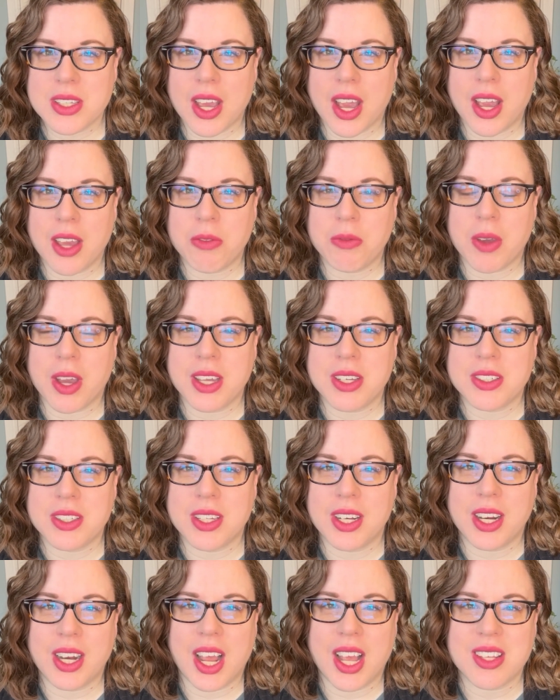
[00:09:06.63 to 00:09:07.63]
I find that
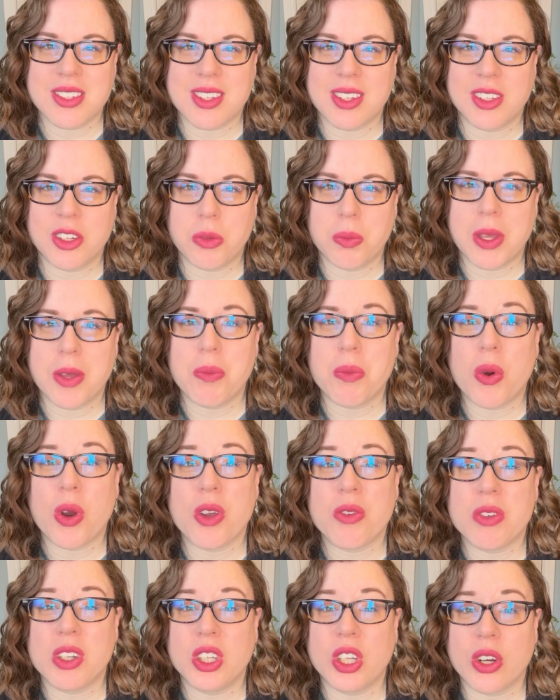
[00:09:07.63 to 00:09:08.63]
it has a little bit more
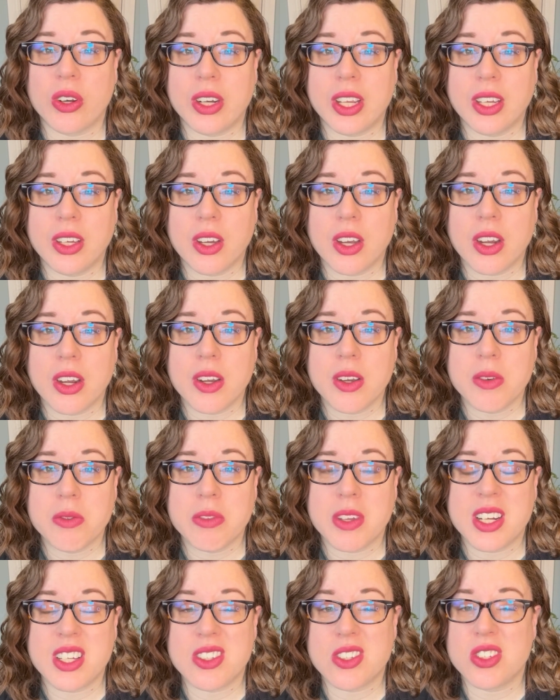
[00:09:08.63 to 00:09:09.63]
of a learning curve,
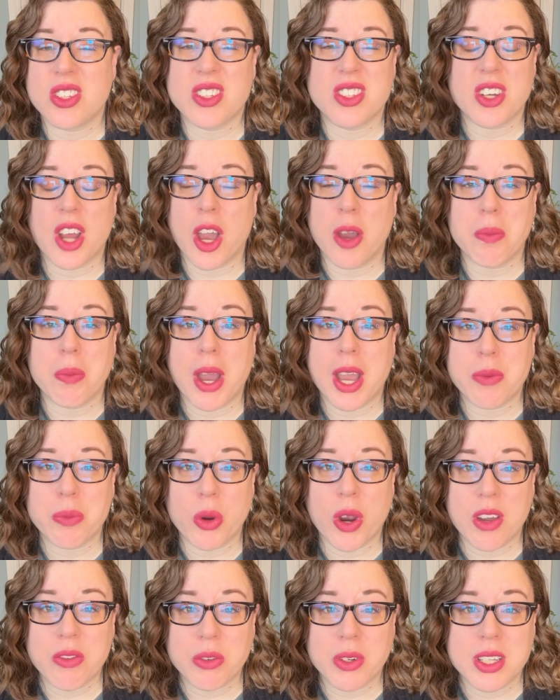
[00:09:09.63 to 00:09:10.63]
and it's just not my
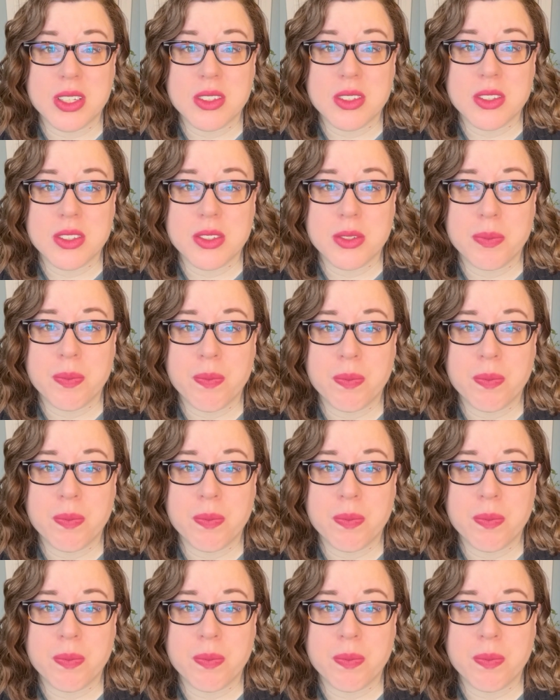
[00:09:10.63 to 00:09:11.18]
preference.